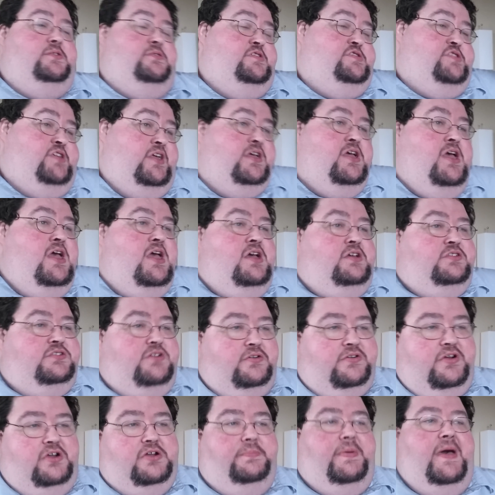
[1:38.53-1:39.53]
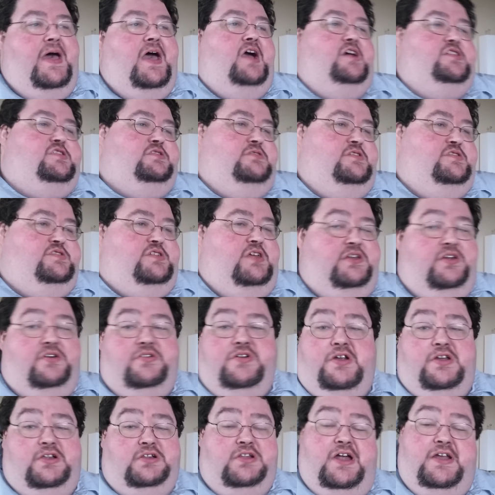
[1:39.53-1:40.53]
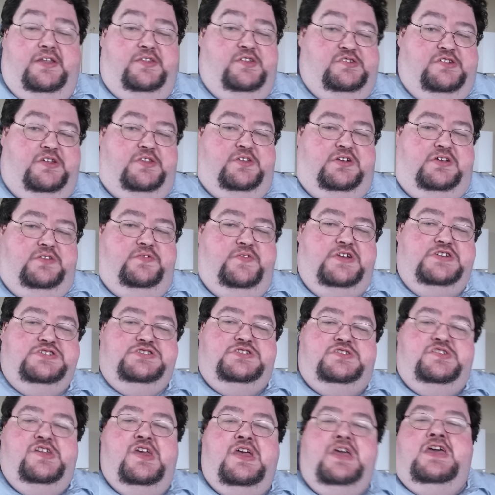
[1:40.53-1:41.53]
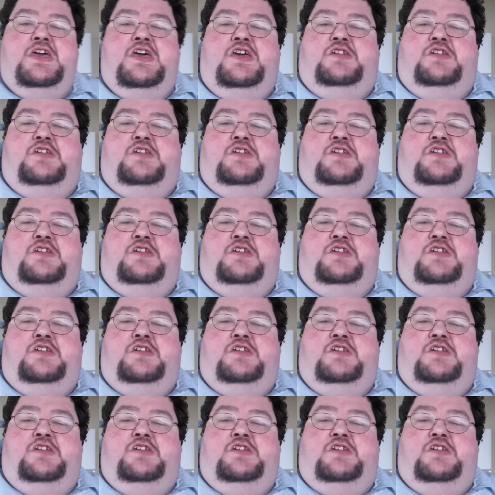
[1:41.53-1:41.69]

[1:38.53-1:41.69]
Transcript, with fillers: the reason I don't go to PAX, the reason I don't go to a lot of these other conventions